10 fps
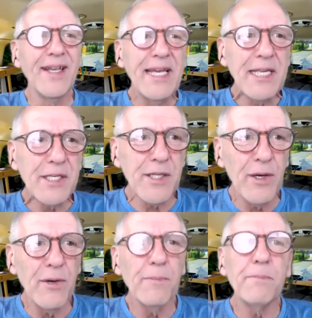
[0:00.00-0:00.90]

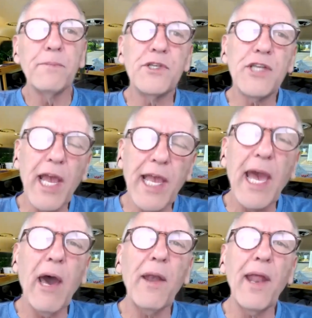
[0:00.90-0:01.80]
So check
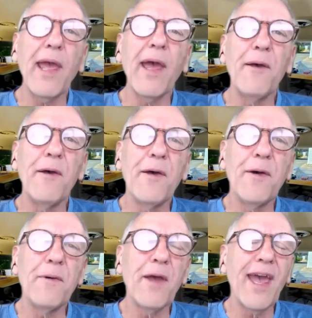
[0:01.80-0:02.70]
out
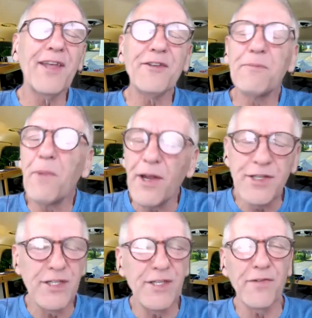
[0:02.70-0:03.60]
as
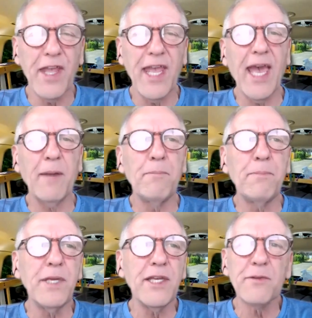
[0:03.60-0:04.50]
much as you can.
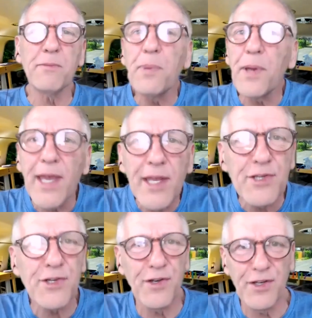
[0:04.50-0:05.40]
Be as
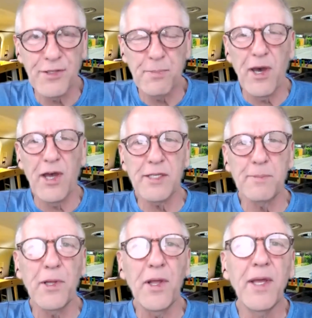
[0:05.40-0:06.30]
patient as
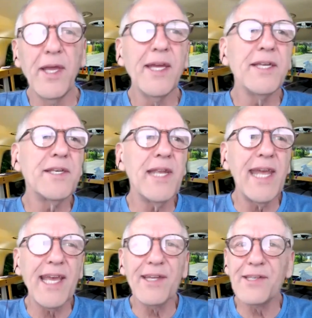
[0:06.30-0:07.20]
possible.
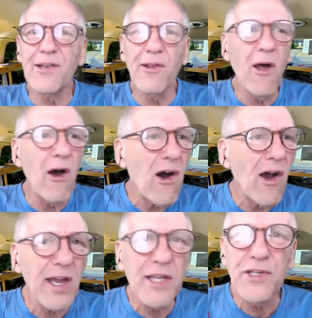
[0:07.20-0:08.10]
Take as
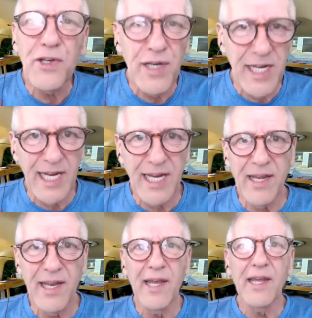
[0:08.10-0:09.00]
long as you
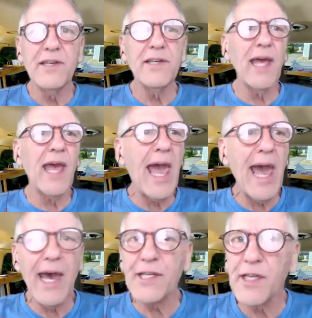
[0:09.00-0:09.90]
need to
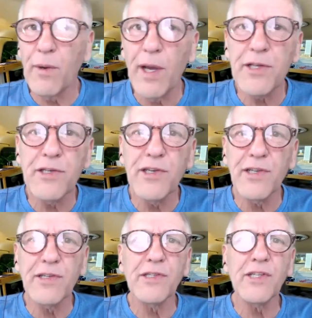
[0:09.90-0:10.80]
ask
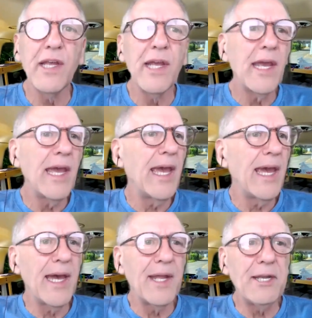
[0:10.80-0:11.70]
questions
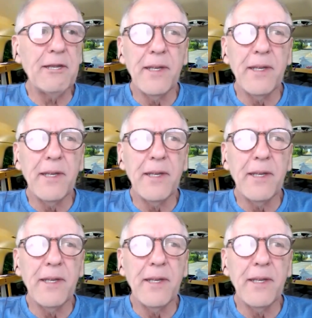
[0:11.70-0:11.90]
and